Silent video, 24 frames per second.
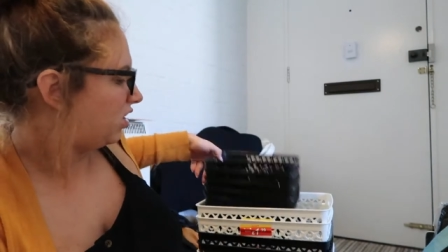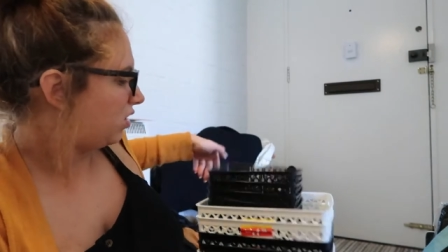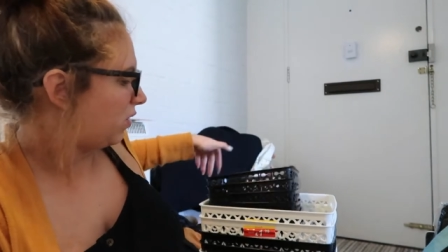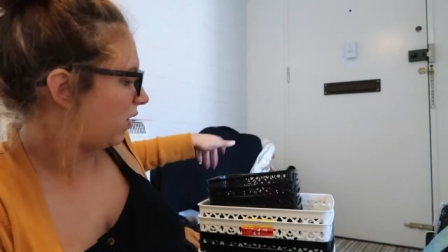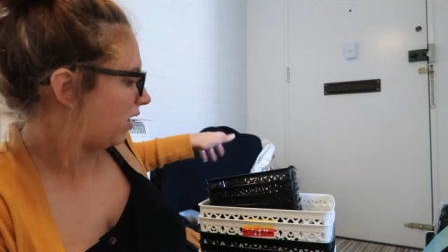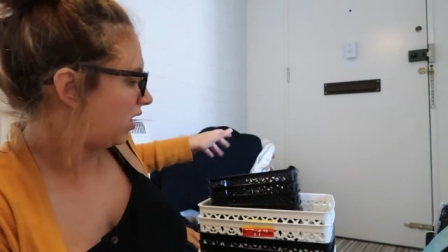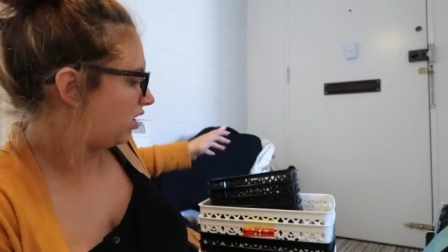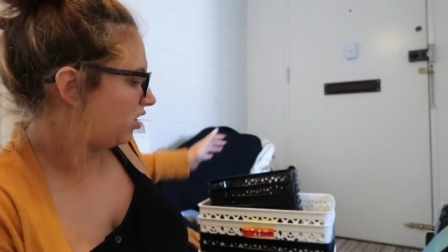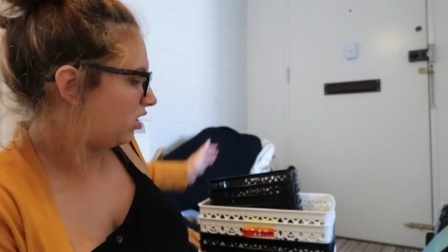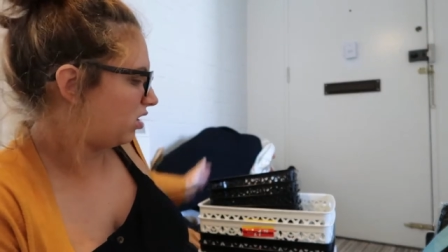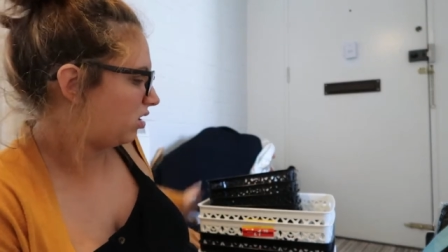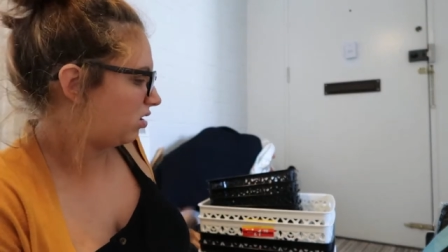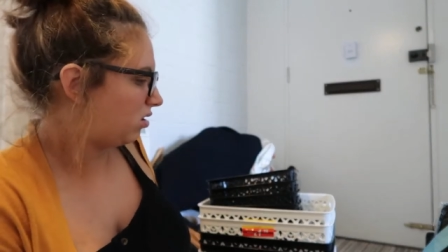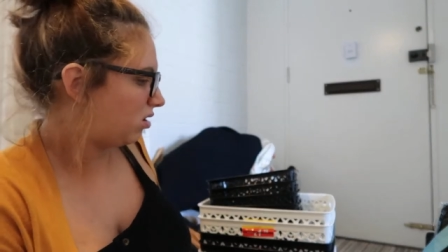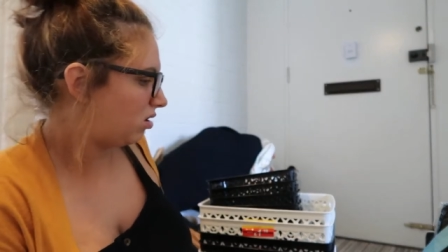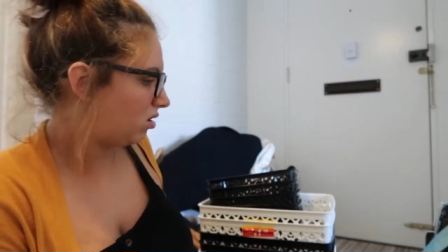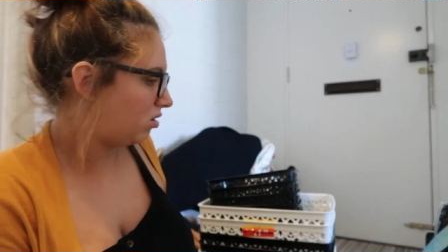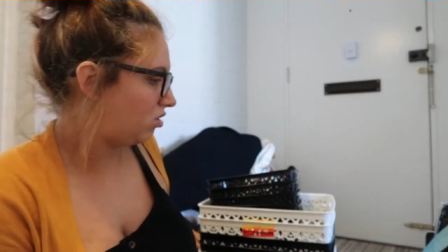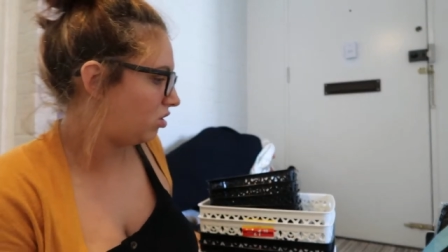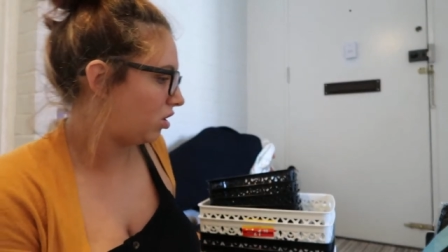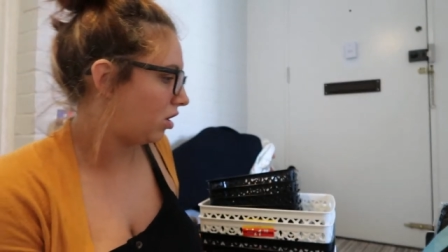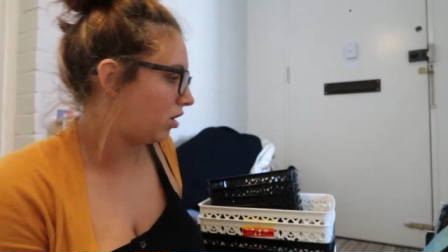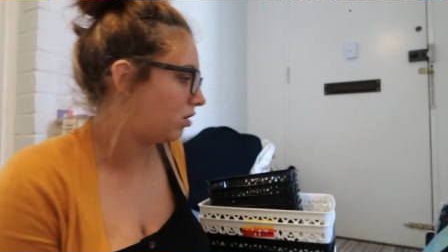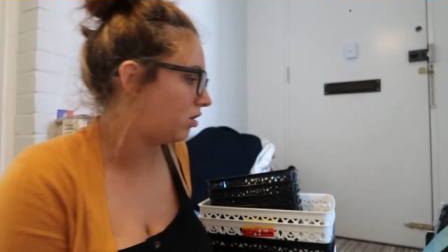so I could just
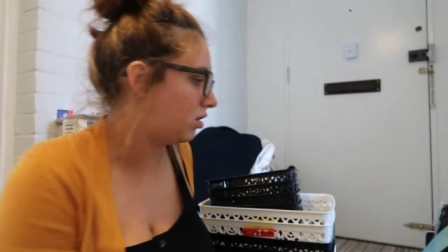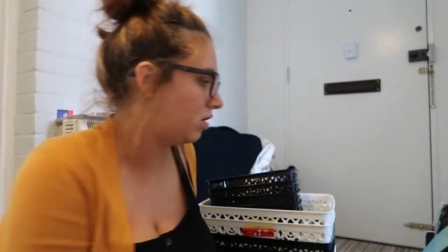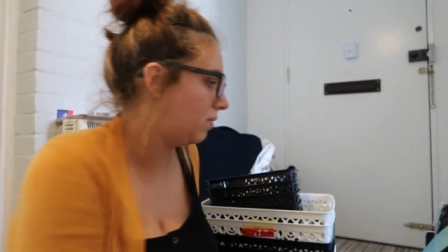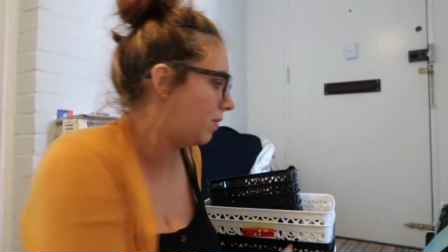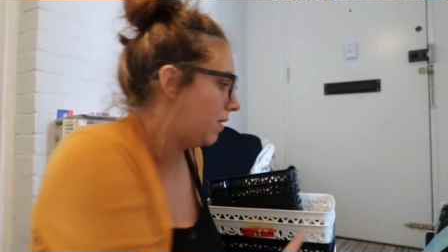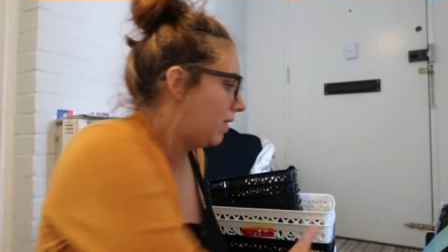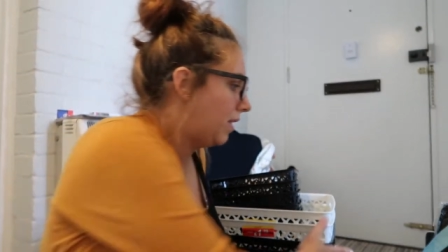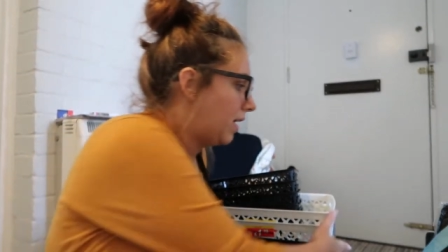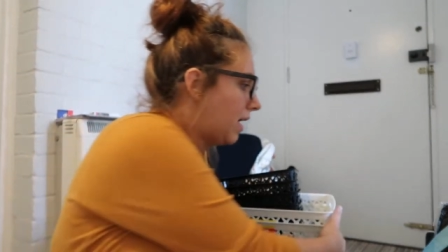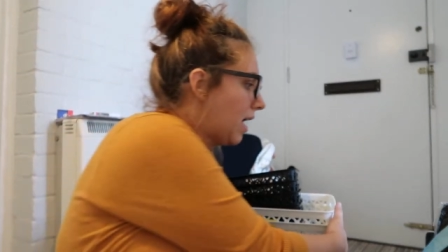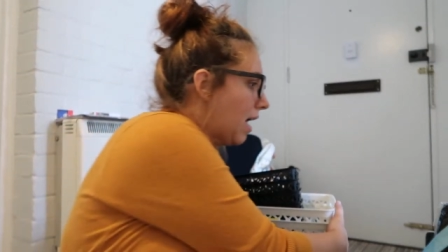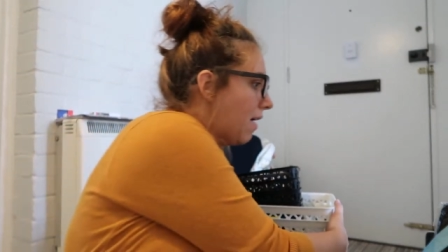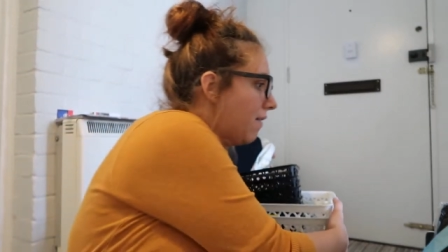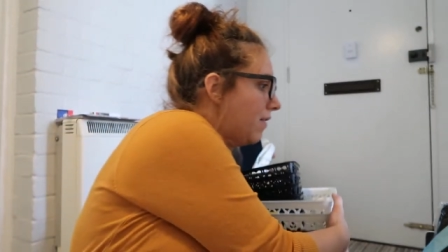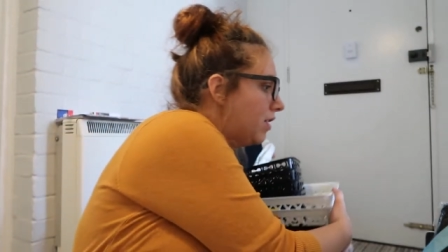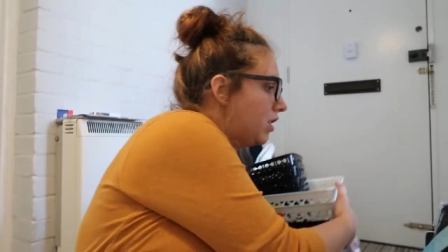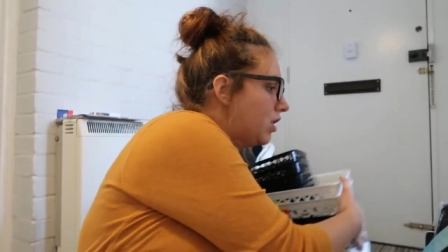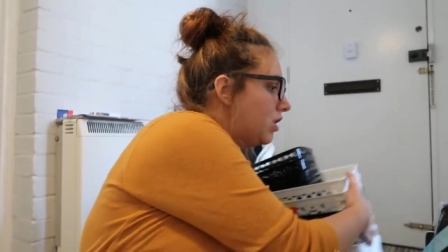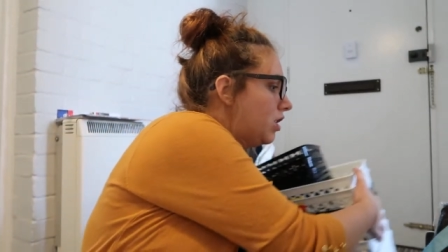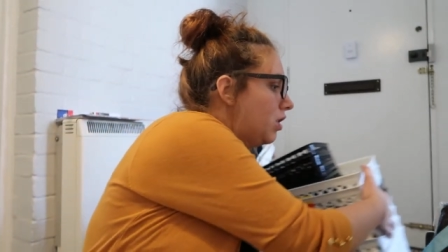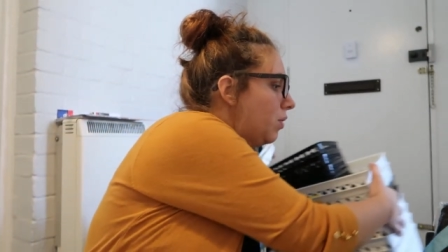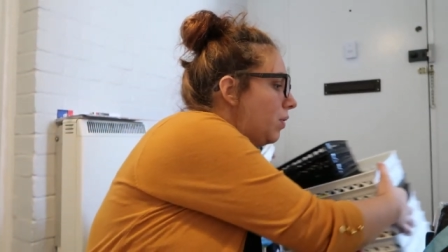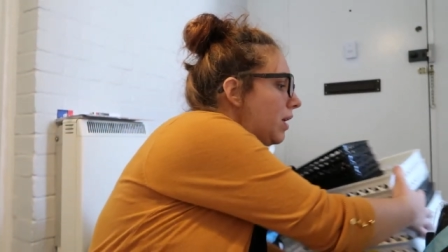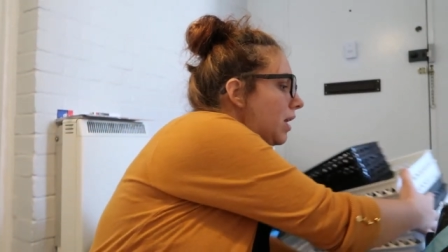chuck some in the garage
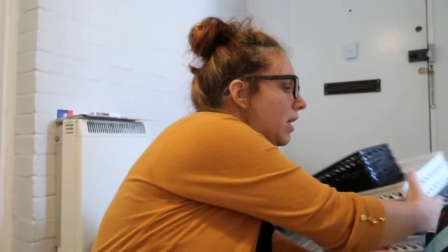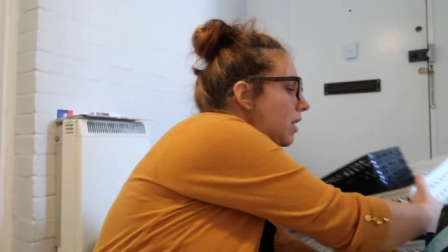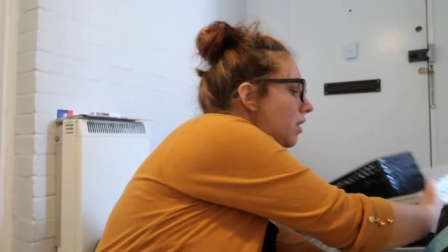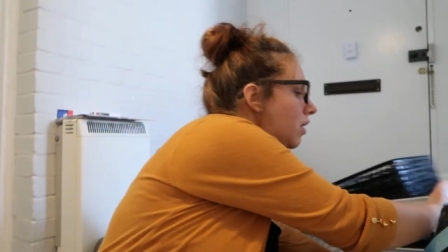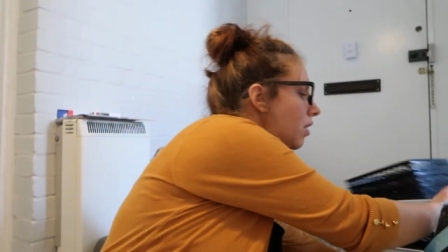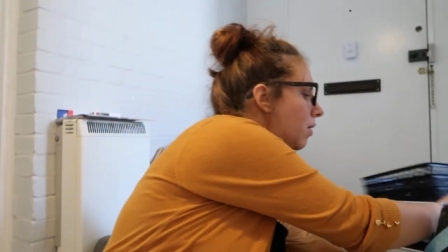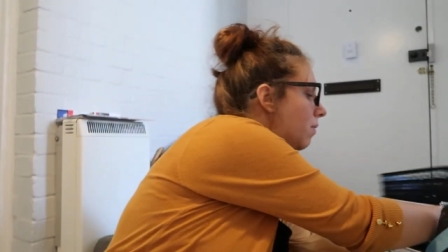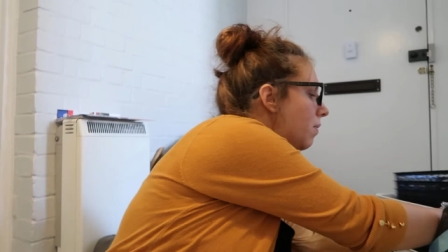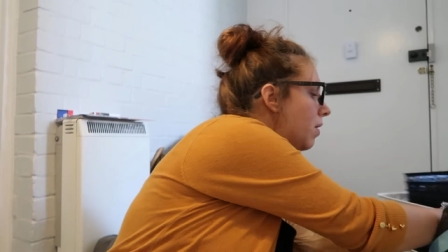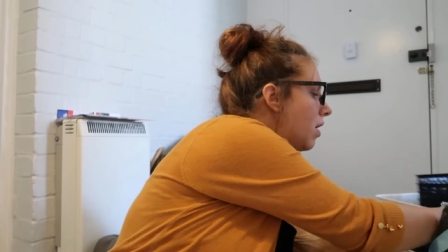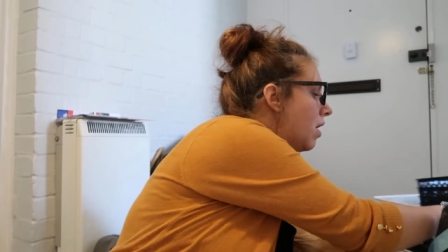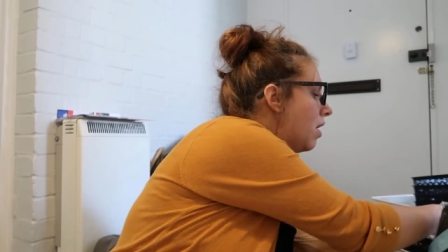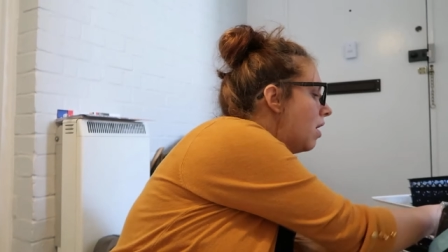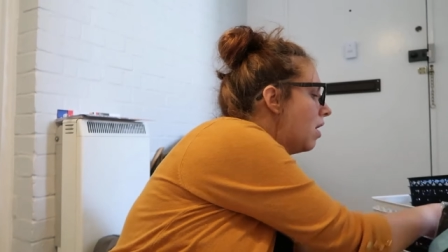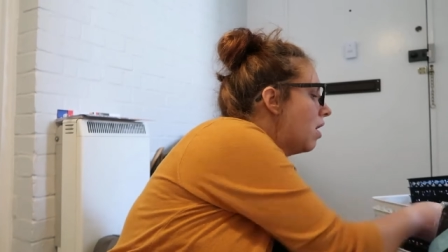until we need them